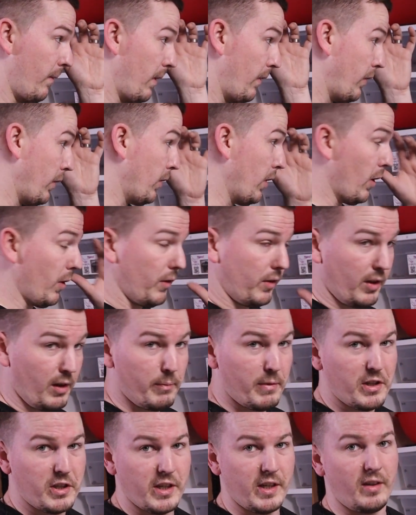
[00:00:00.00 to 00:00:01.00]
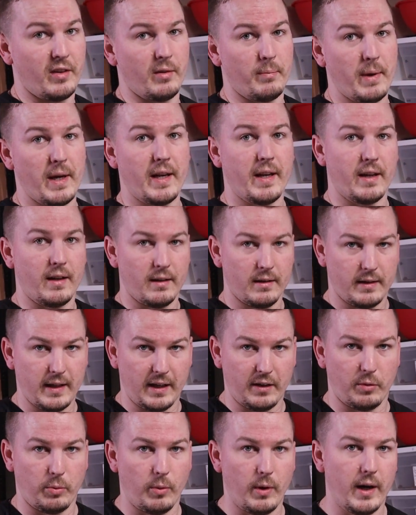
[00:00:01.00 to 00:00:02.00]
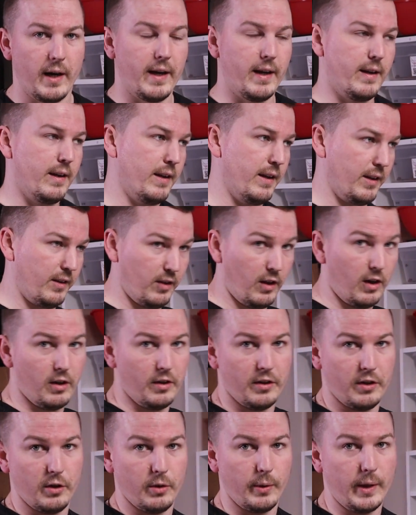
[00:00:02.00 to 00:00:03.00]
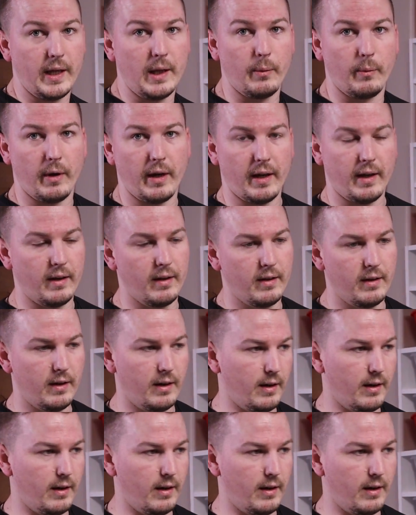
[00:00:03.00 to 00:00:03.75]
if you don't see me change the bedding, that's why. It's all new anyway.